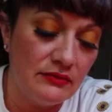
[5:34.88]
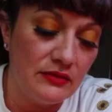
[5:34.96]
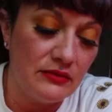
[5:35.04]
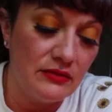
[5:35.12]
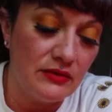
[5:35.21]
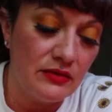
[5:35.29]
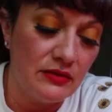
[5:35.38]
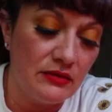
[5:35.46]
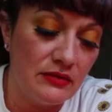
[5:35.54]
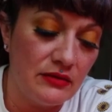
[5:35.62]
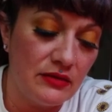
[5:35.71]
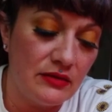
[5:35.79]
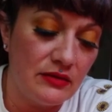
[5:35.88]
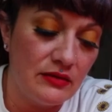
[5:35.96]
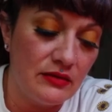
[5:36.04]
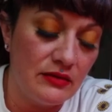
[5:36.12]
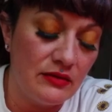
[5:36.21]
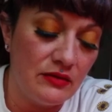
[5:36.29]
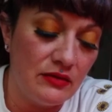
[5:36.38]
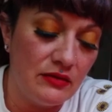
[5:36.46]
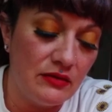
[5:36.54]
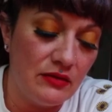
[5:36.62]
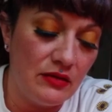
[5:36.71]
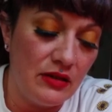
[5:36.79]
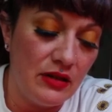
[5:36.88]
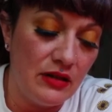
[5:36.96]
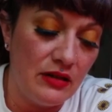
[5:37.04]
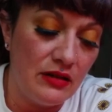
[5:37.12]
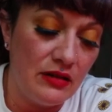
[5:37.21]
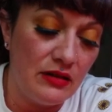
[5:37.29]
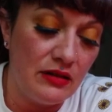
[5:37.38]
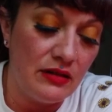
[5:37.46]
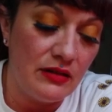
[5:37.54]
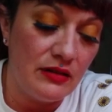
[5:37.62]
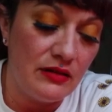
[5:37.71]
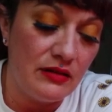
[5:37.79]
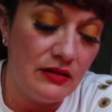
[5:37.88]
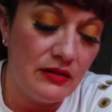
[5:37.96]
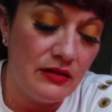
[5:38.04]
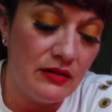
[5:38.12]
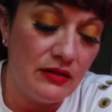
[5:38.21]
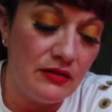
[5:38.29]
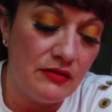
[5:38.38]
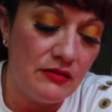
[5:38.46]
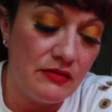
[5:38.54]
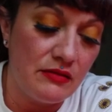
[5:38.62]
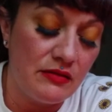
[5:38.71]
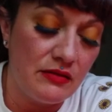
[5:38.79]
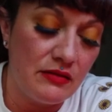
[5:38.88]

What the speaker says: [no speech]